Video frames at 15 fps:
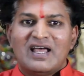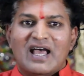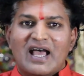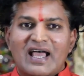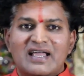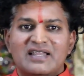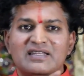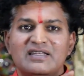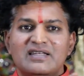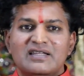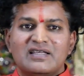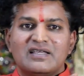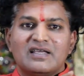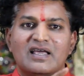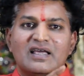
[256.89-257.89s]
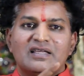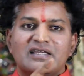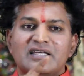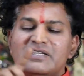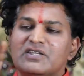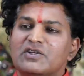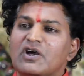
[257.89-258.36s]
And
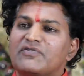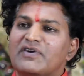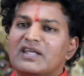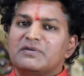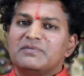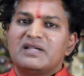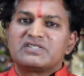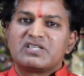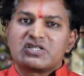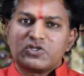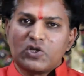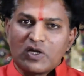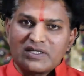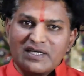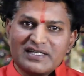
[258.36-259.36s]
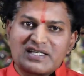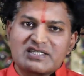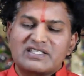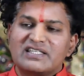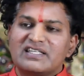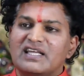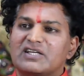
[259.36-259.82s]
eating of animals is not
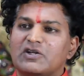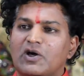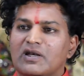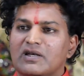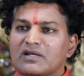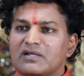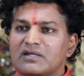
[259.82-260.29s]
necessary at all.